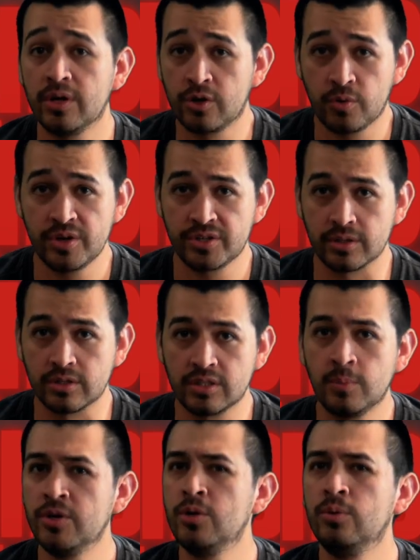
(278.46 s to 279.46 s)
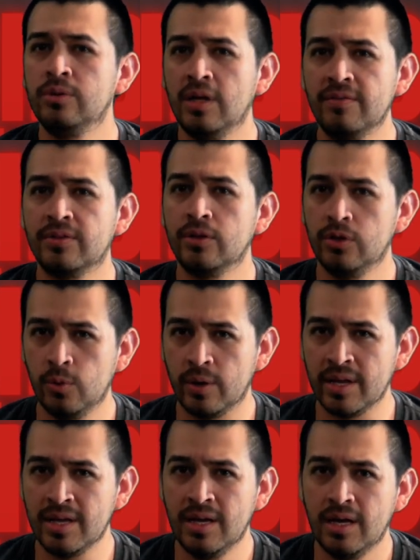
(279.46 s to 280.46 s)
Christian, someone who loved the
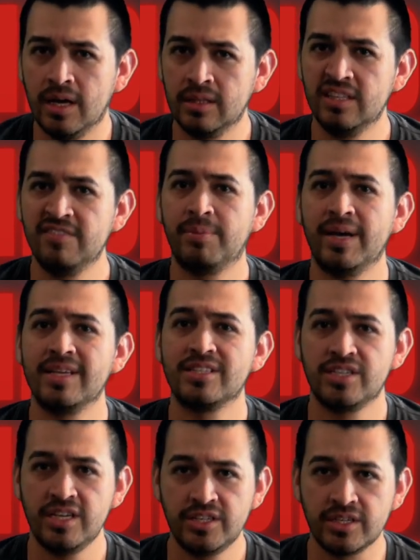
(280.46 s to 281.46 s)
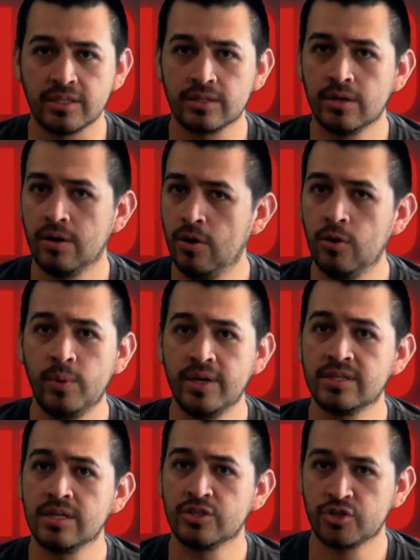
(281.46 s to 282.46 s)
Lord and lived by his teachings,
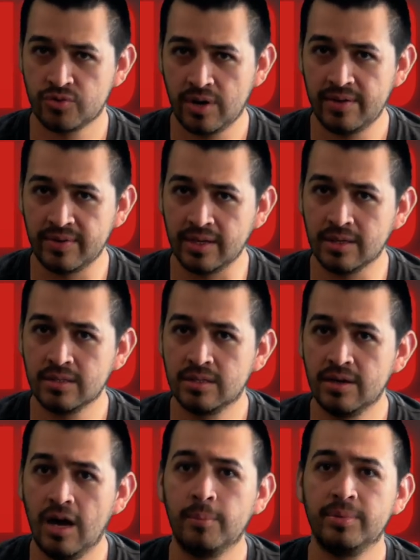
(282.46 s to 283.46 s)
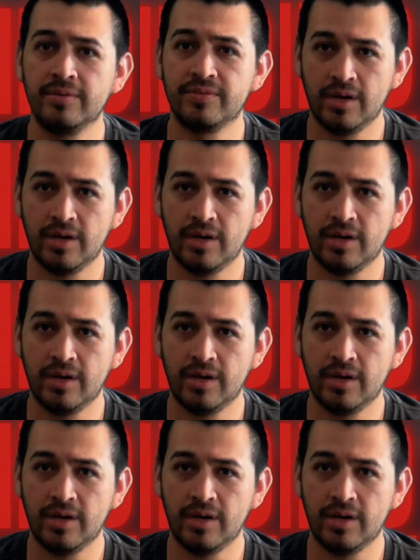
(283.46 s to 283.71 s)
always striving to uplift